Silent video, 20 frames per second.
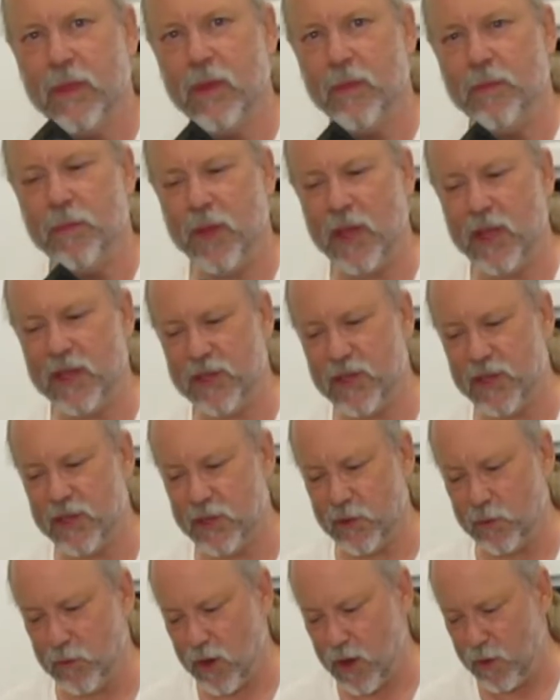pieces
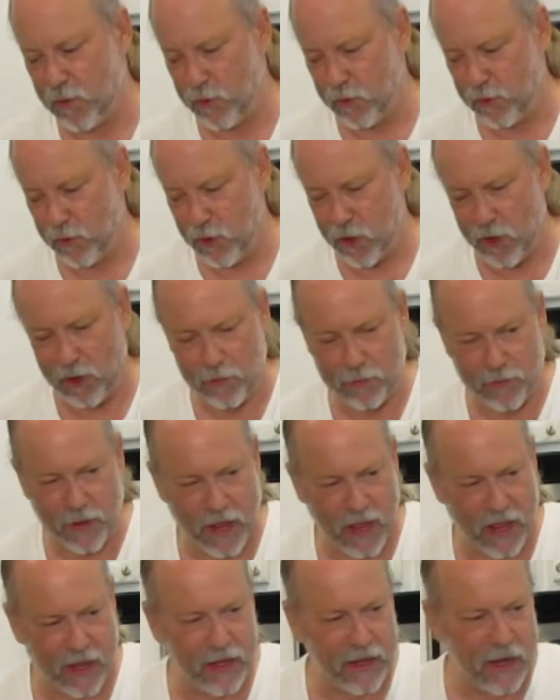of rubber
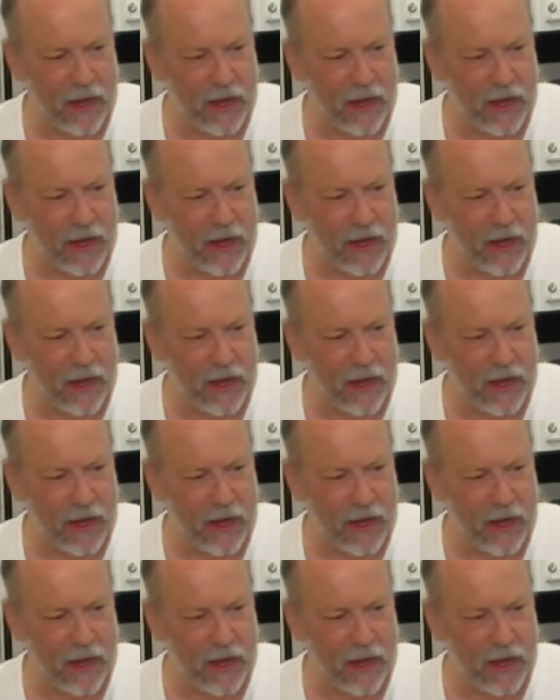roadbed